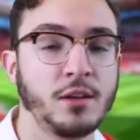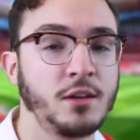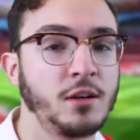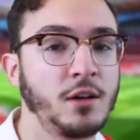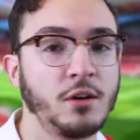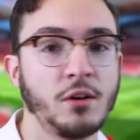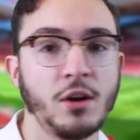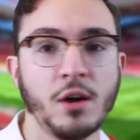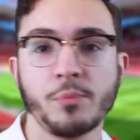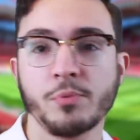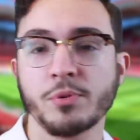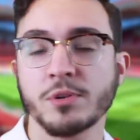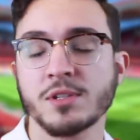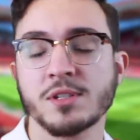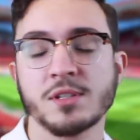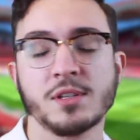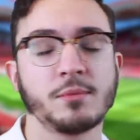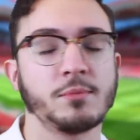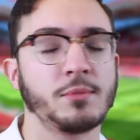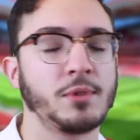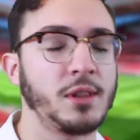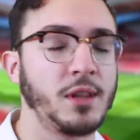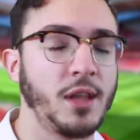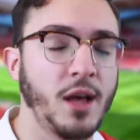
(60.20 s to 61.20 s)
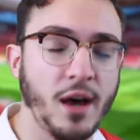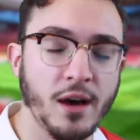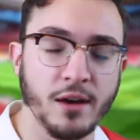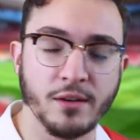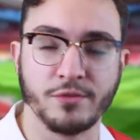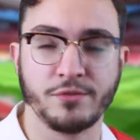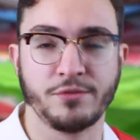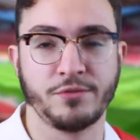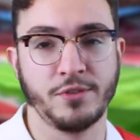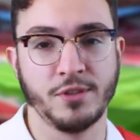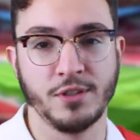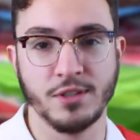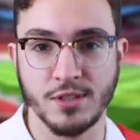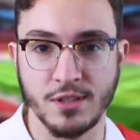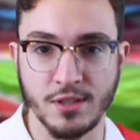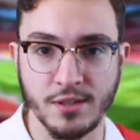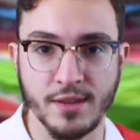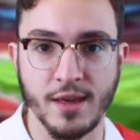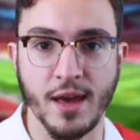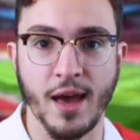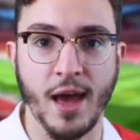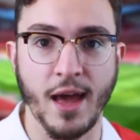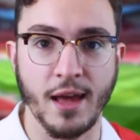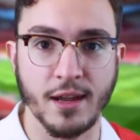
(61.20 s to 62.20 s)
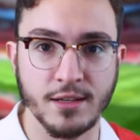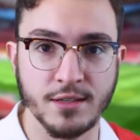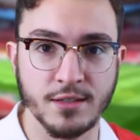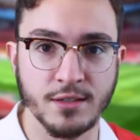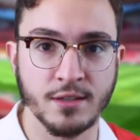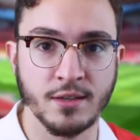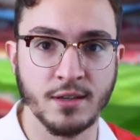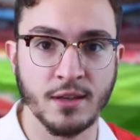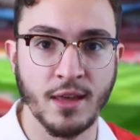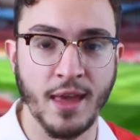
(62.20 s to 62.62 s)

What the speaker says: You know, I put some love into that.